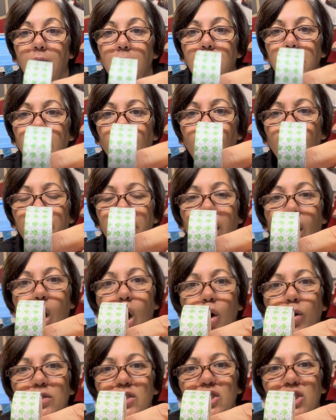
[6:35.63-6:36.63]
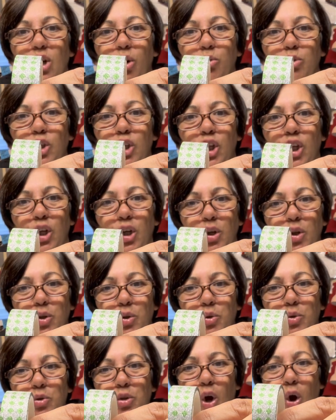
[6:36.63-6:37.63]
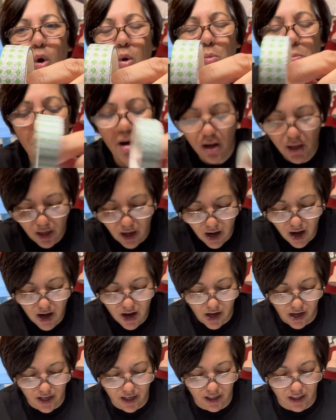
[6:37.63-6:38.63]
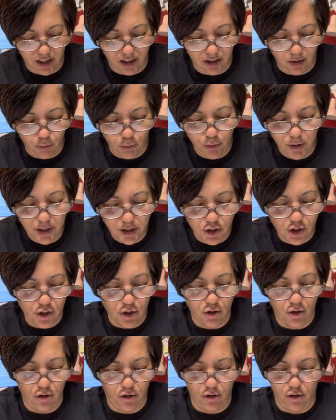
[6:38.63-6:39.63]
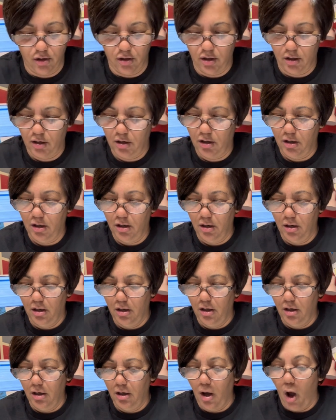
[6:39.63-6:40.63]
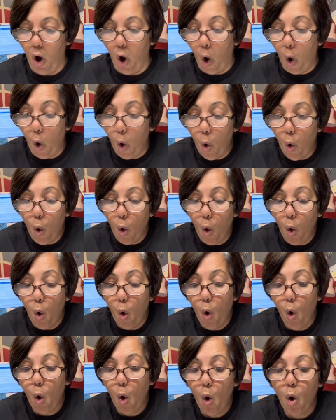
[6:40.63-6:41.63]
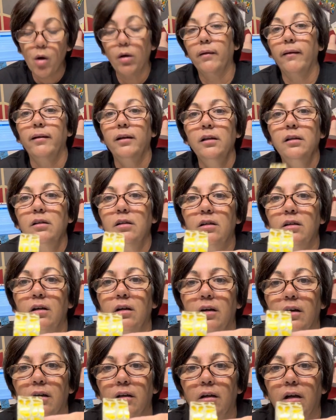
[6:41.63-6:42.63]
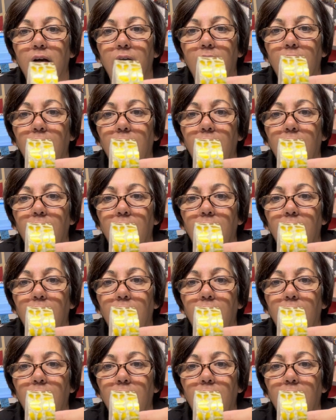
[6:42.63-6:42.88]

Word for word: Y'all, they all so cute. Oh my God, Richard. Oh, look.